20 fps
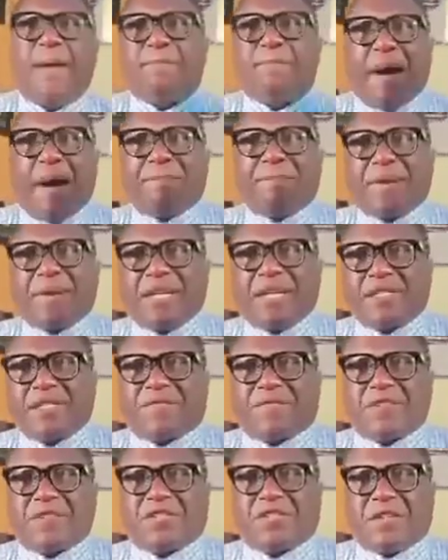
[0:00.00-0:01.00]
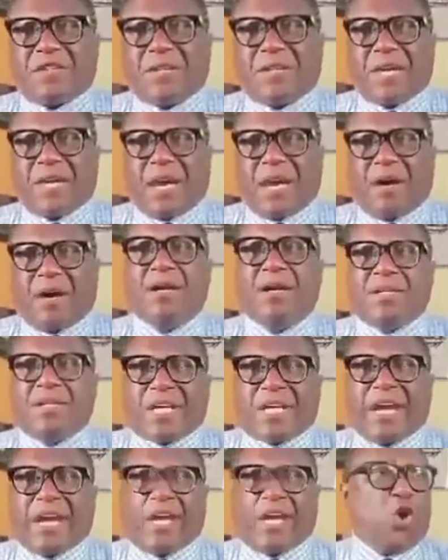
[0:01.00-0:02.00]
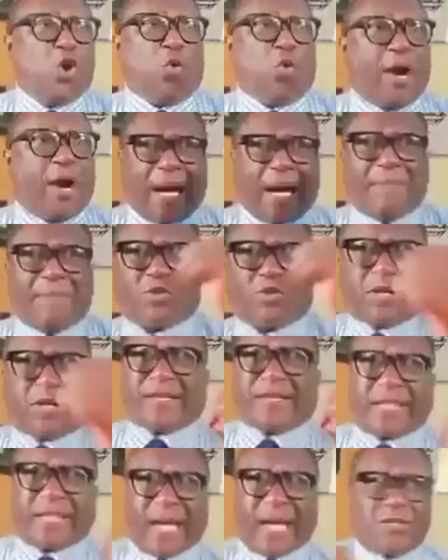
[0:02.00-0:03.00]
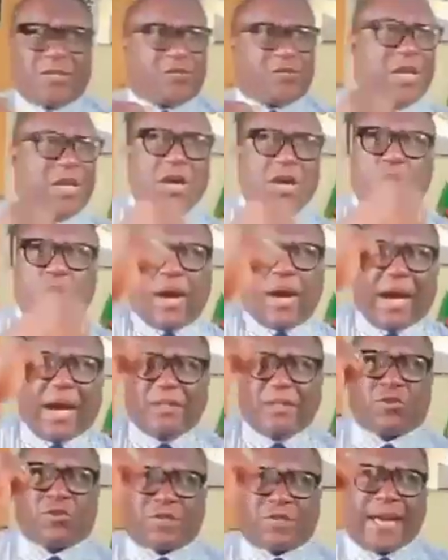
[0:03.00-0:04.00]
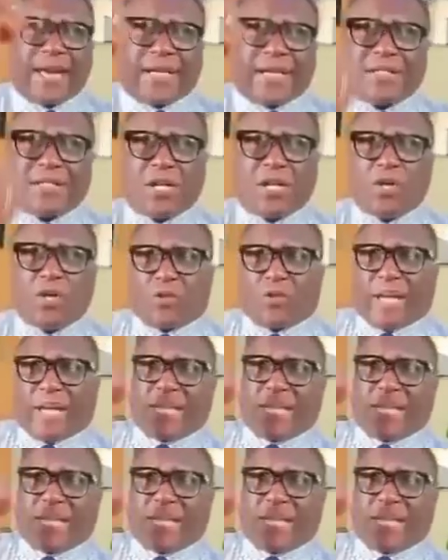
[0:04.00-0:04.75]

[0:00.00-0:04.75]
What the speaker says: pumping his fist in the air, saying, we're coming to get the country, we're coming to take it, to get